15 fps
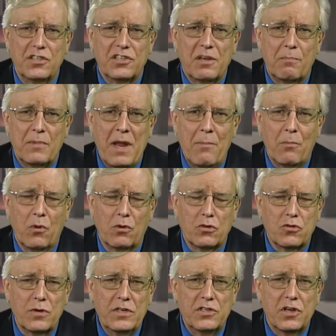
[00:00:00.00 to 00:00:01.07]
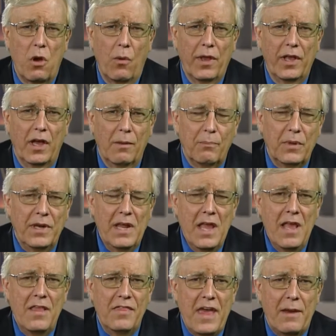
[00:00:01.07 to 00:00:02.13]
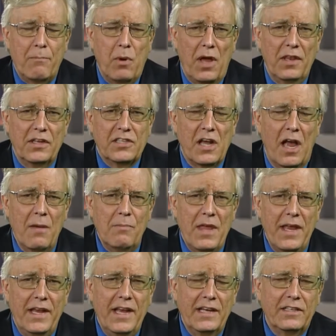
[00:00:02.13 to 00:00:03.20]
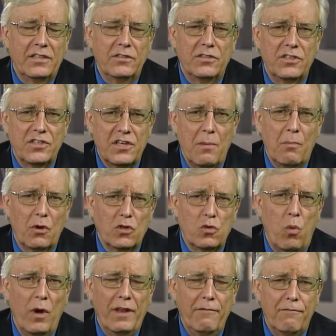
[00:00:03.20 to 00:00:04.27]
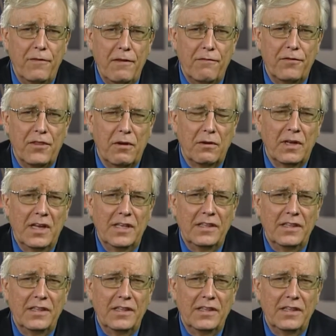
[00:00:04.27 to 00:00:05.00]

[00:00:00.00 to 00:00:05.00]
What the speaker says: September, trees going up, and that by the time they get to December 25th,